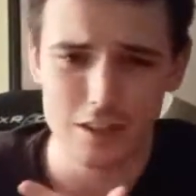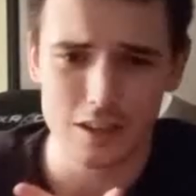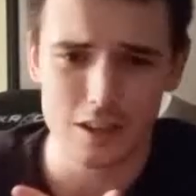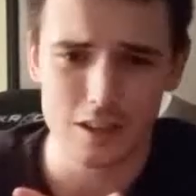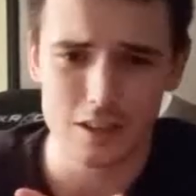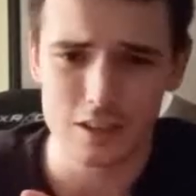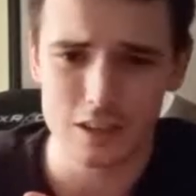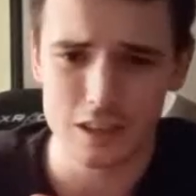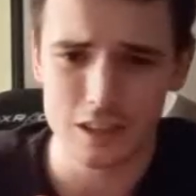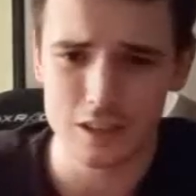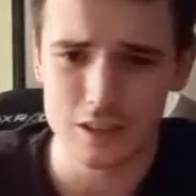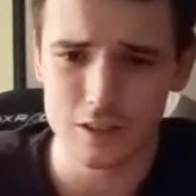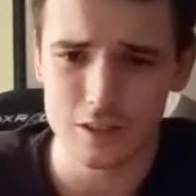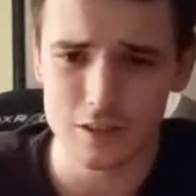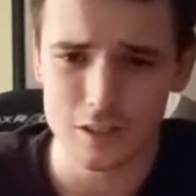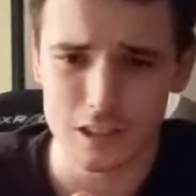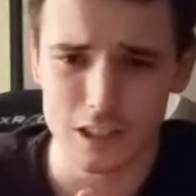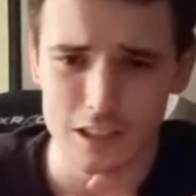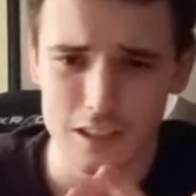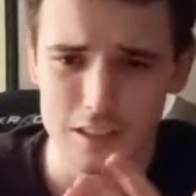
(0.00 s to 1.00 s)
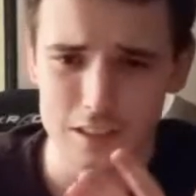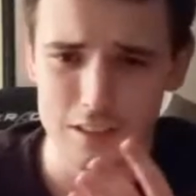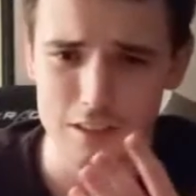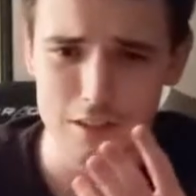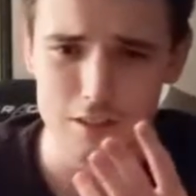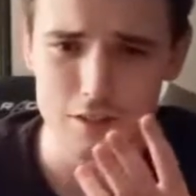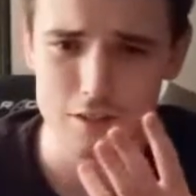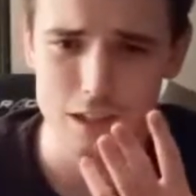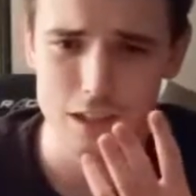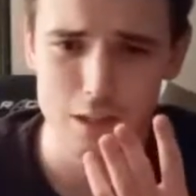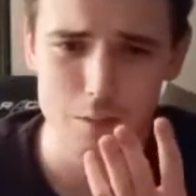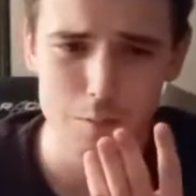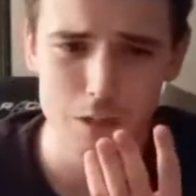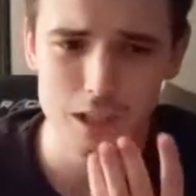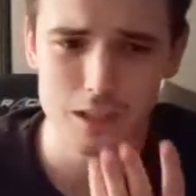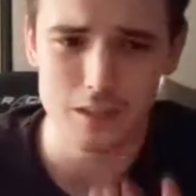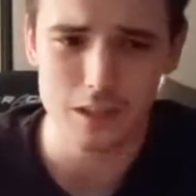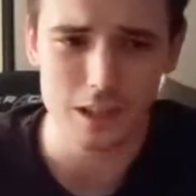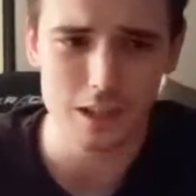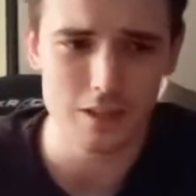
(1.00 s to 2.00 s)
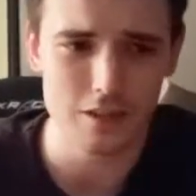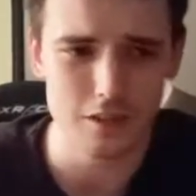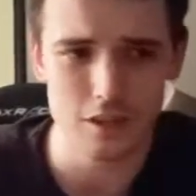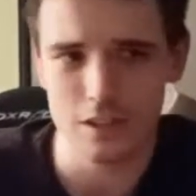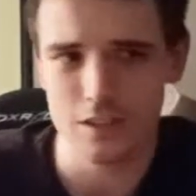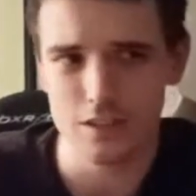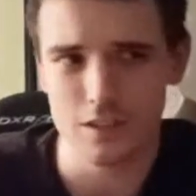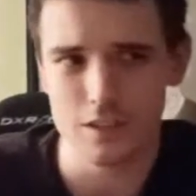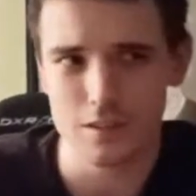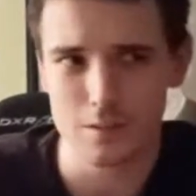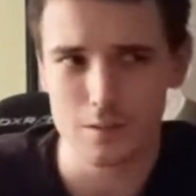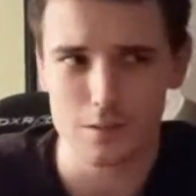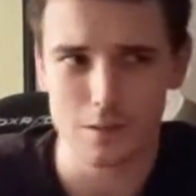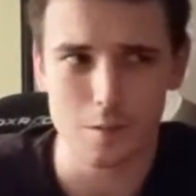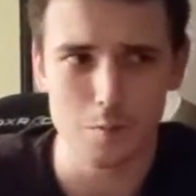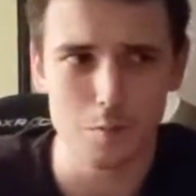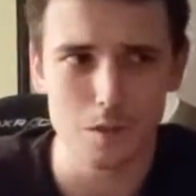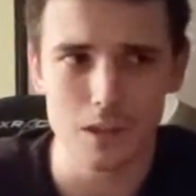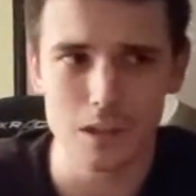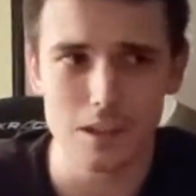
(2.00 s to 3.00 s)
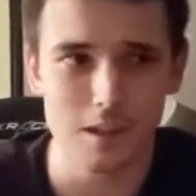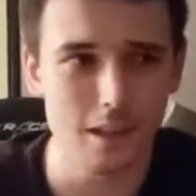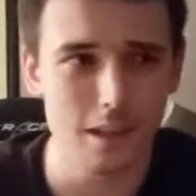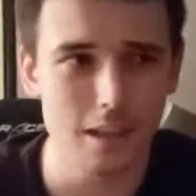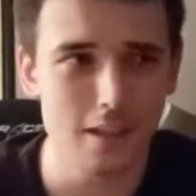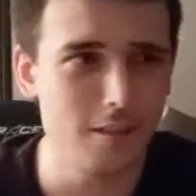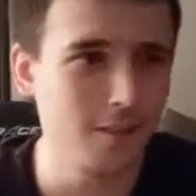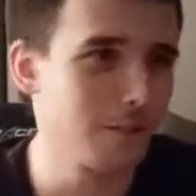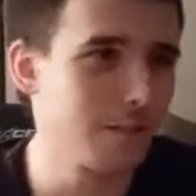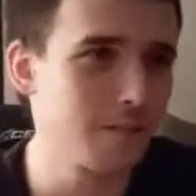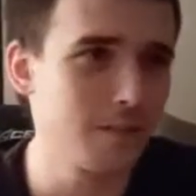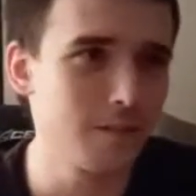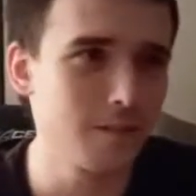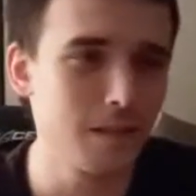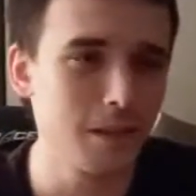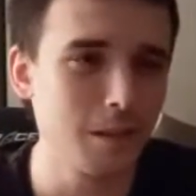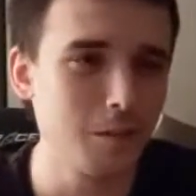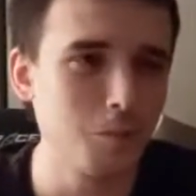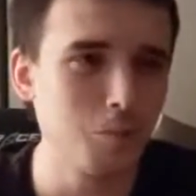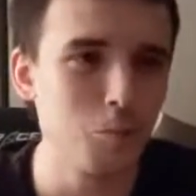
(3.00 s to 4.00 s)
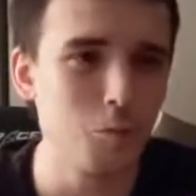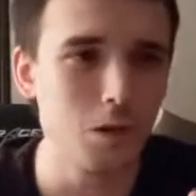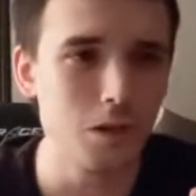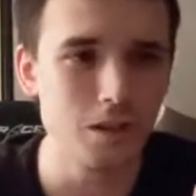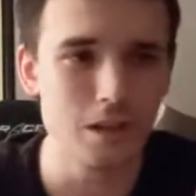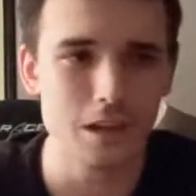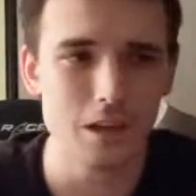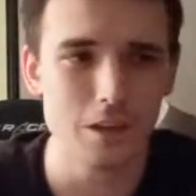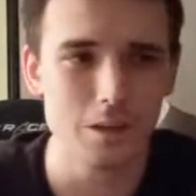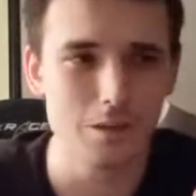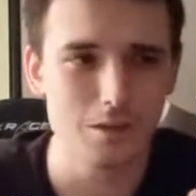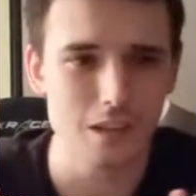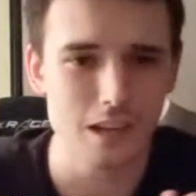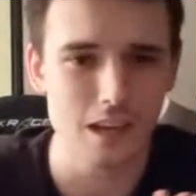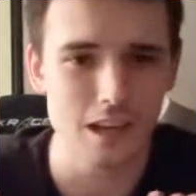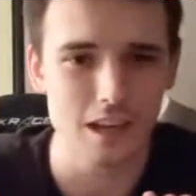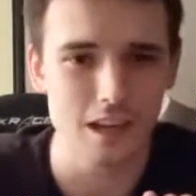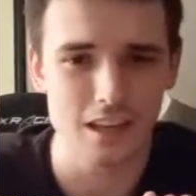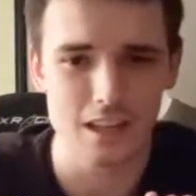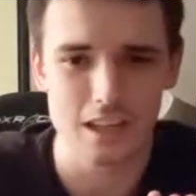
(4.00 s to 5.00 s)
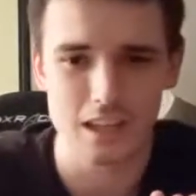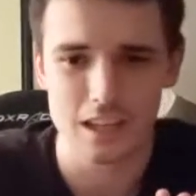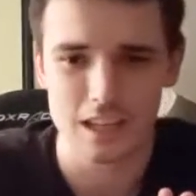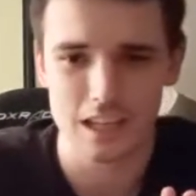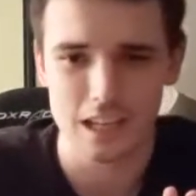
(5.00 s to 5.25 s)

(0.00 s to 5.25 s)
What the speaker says: Don Cheadle like trying to be like Jesus or something, like what the hell is that?